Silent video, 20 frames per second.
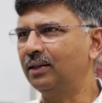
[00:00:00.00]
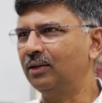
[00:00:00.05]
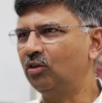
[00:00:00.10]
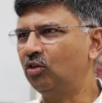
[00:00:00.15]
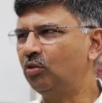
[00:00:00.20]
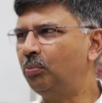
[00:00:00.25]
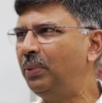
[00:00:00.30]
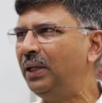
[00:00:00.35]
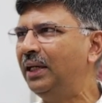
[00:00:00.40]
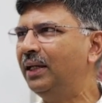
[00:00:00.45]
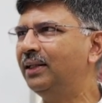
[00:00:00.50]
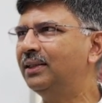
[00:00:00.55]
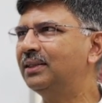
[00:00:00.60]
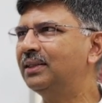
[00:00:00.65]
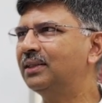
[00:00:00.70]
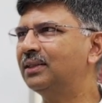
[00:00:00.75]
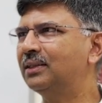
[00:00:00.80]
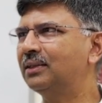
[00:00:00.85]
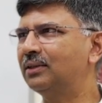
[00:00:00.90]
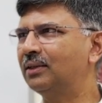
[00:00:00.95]

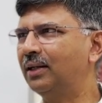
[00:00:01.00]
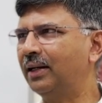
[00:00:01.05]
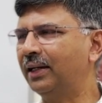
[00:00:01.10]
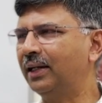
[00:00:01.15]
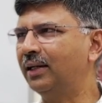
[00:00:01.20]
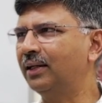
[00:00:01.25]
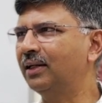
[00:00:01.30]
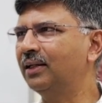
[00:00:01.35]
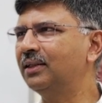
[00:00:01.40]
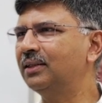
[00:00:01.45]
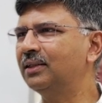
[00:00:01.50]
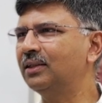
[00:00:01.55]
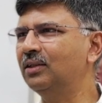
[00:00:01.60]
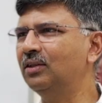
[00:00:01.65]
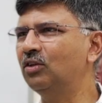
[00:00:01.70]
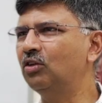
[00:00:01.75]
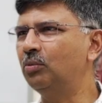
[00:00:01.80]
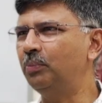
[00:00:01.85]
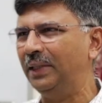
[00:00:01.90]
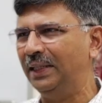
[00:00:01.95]
speech
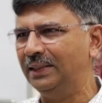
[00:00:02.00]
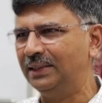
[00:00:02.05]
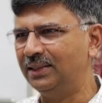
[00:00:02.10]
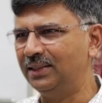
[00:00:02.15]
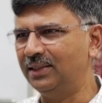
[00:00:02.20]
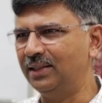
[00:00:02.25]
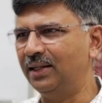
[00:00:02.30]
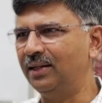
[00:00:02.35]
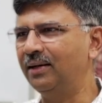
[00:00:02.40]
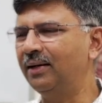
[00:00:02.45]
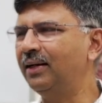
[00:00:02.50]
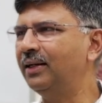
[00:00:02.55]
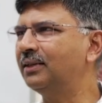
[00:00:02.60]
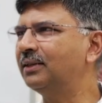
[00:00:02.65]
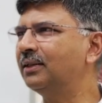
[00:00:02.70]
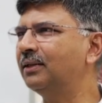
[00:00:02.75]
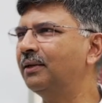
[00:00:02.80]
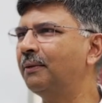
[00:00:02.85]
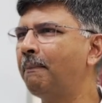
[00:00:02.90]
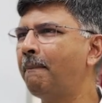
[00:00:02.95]
recognition, speech
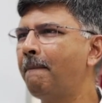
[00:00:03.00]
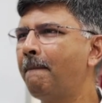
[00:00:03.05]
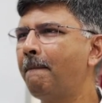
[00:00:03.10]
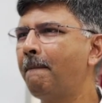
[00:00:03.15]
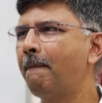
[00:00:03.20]
generation,